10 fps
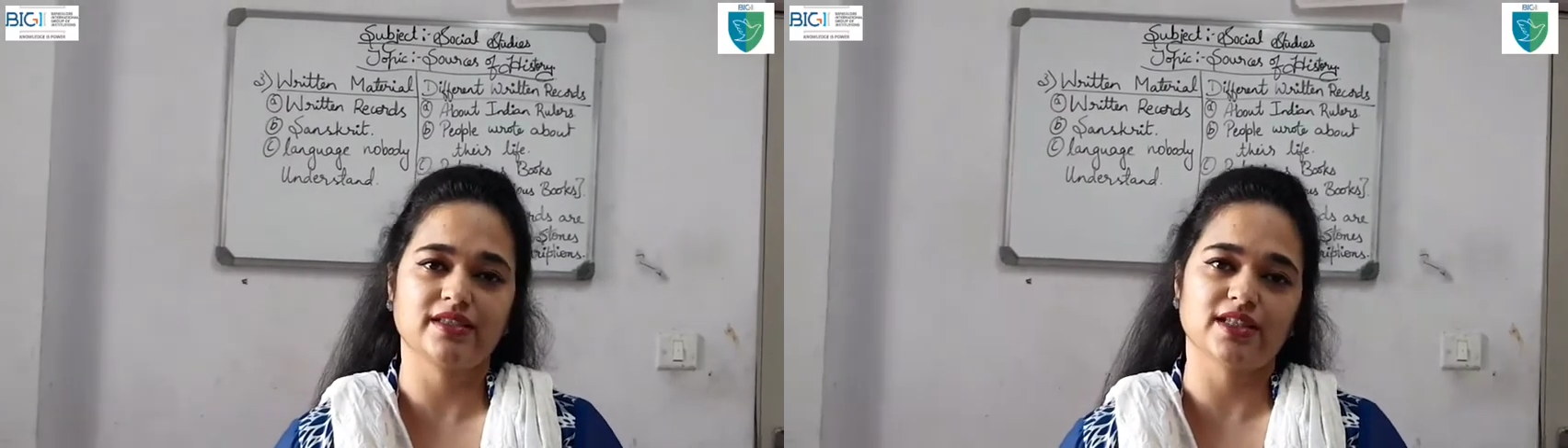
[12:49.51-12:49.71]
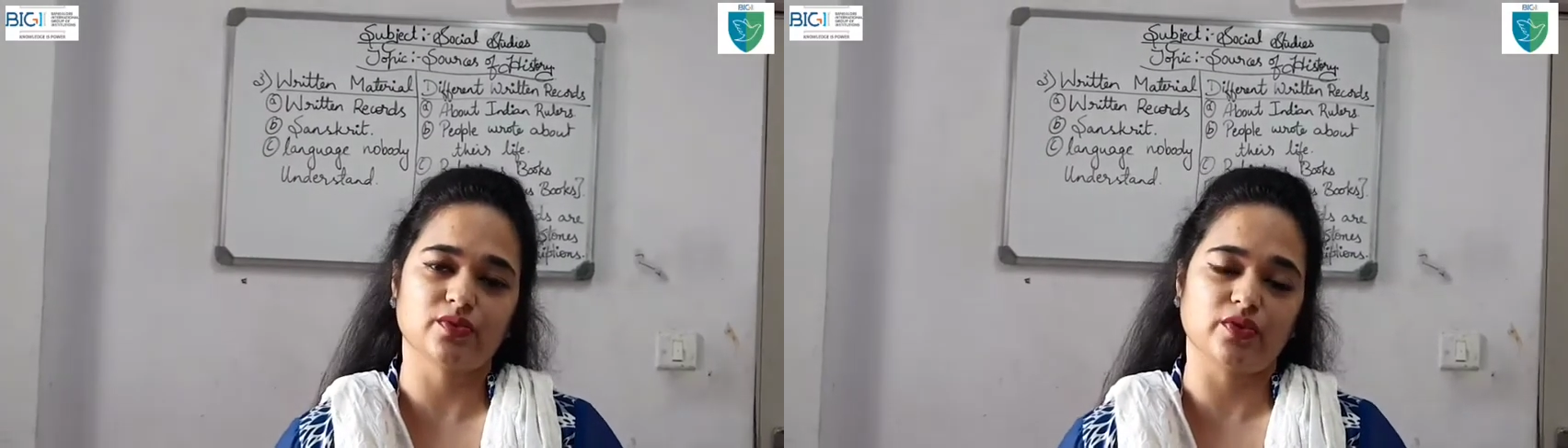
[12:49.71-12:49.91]

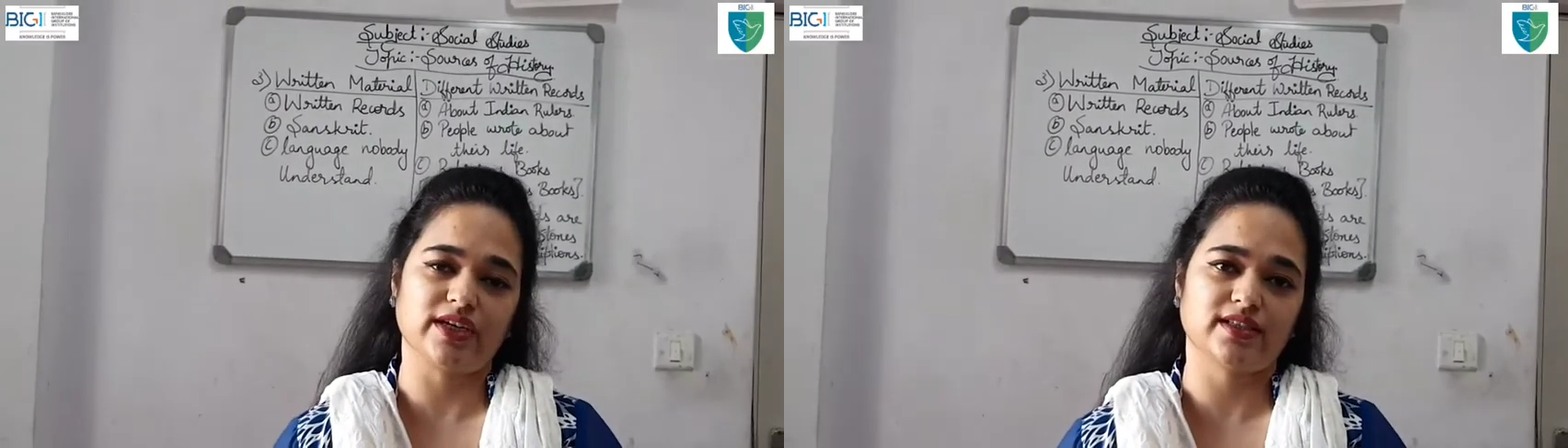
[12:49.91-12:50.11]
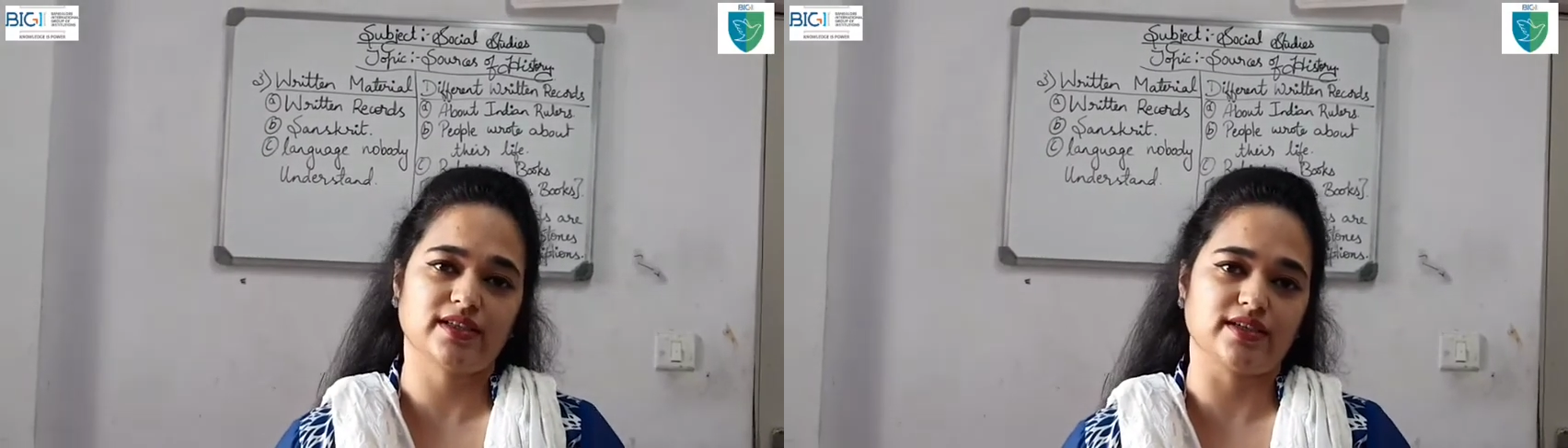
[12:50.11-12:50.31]
this
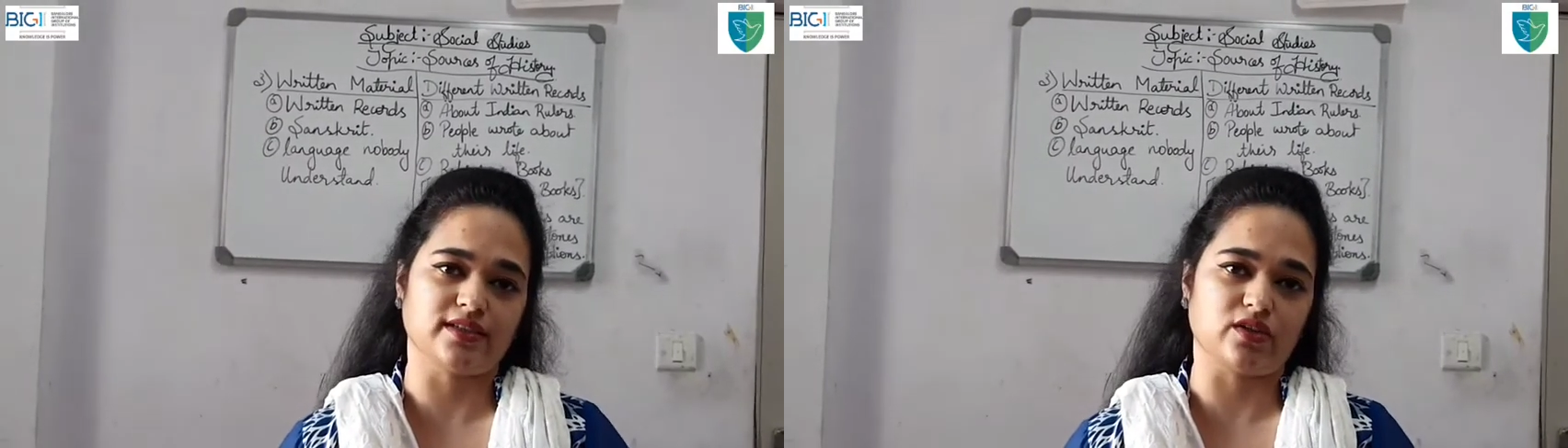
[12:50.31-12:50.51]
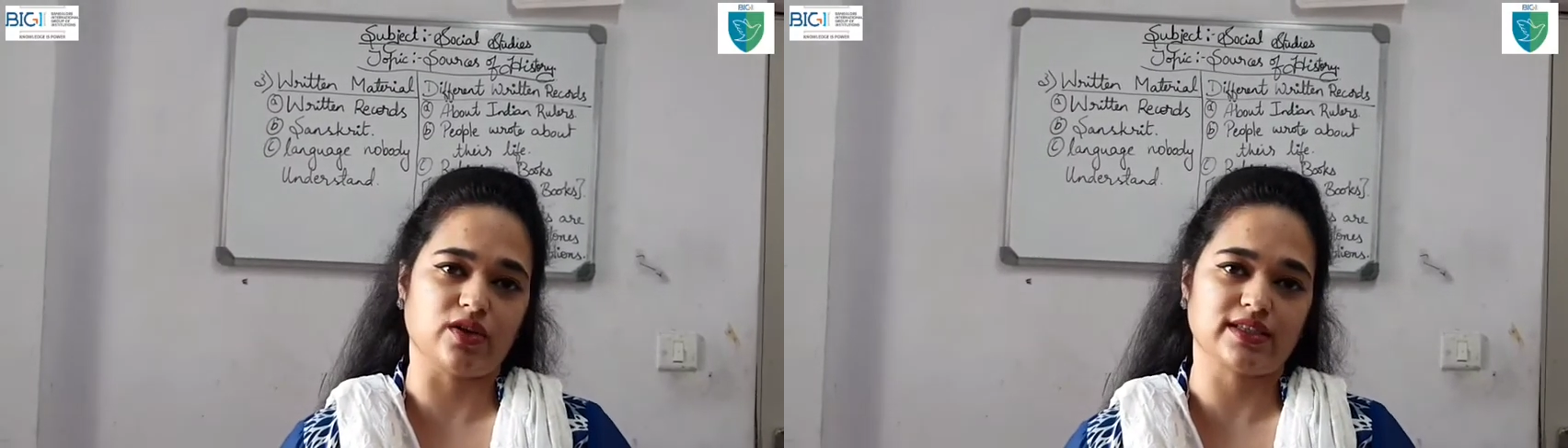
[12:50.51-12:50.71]
was
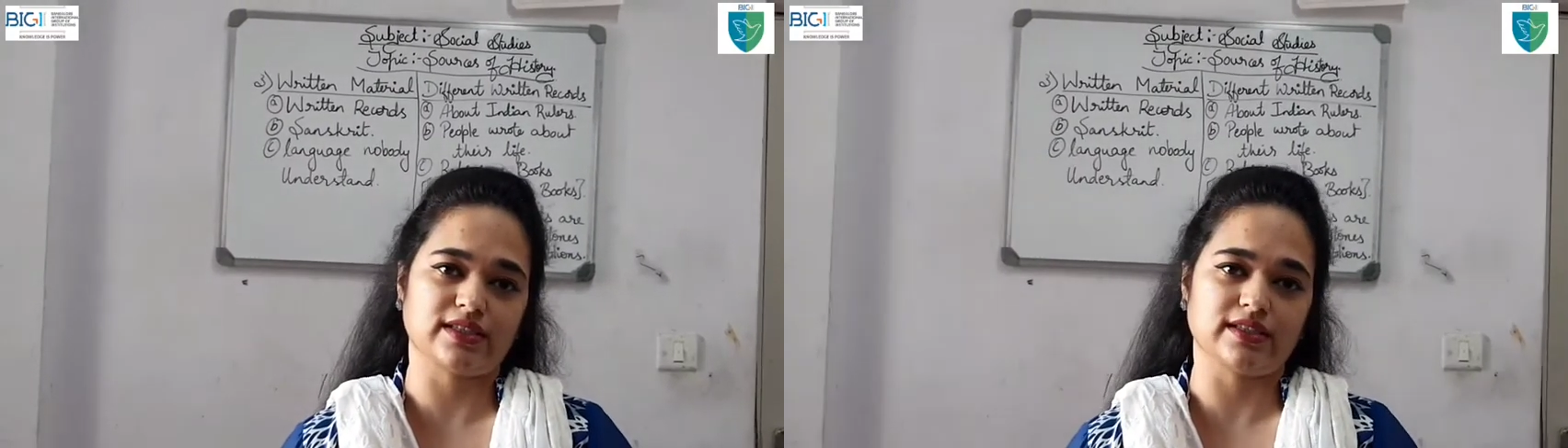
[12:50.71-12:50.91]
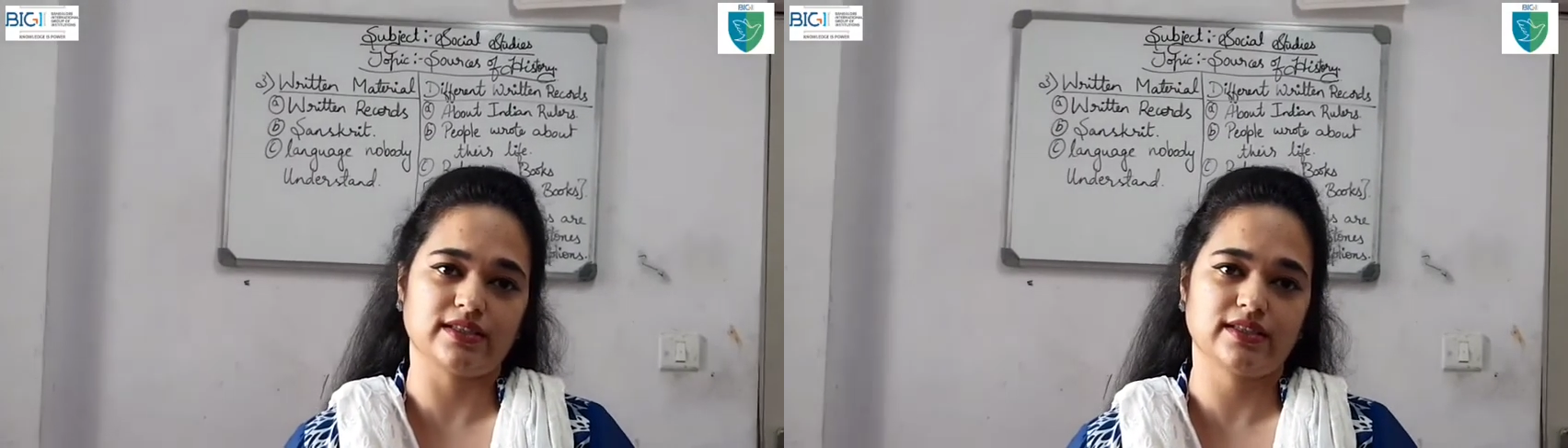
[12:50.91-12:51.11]
his
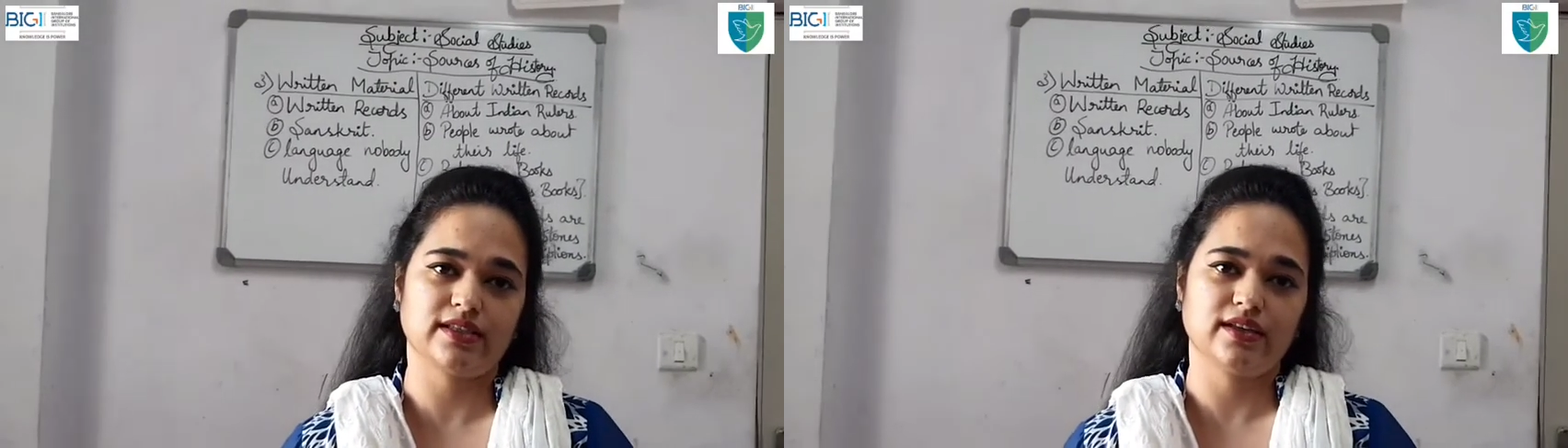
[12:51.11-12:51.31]
losses,